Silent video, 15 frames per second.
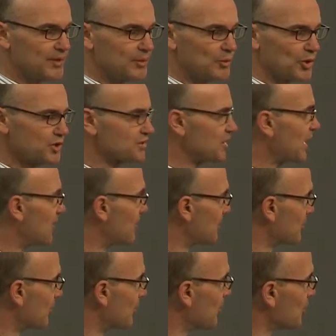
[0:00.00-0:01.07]
workshop that
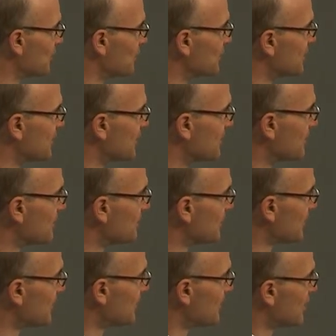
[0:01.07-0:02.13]
we're holding here.
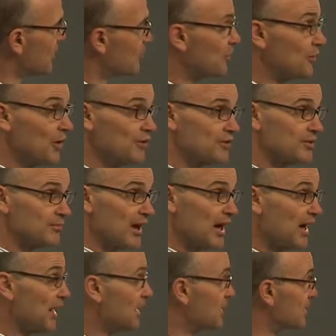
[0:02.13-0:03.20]
With those in
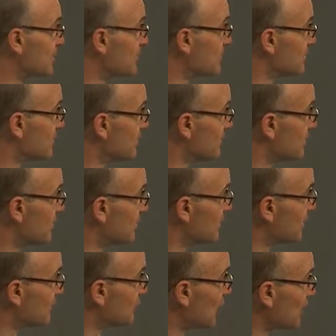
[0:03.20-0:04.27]
mind,
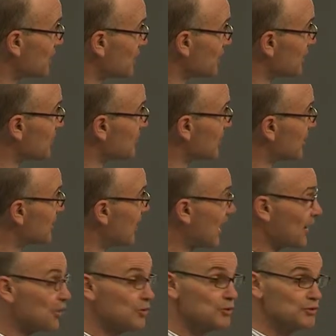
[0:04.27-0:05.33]
I've talked a little bit
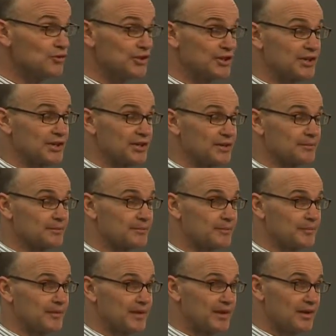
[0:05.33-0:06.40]
about who's here,
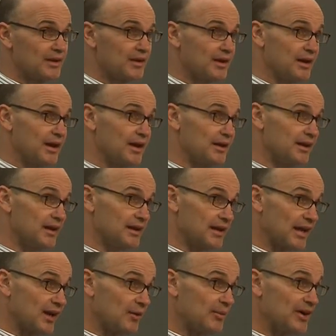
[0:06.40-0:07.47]
and
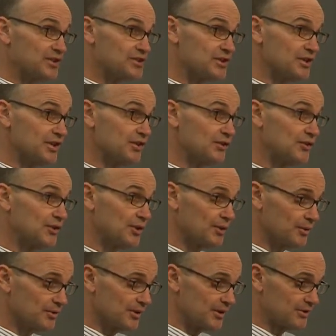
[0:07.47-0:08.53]
Gail mentioned it too.
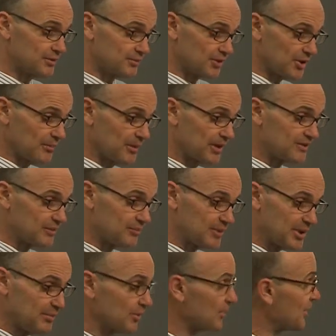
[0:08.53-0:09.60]
It's a real mix of
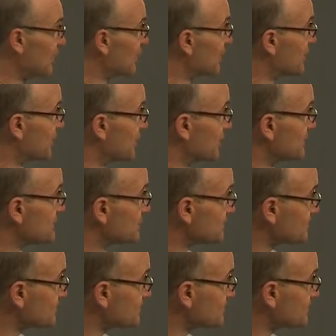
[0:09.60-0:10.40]
people that are here.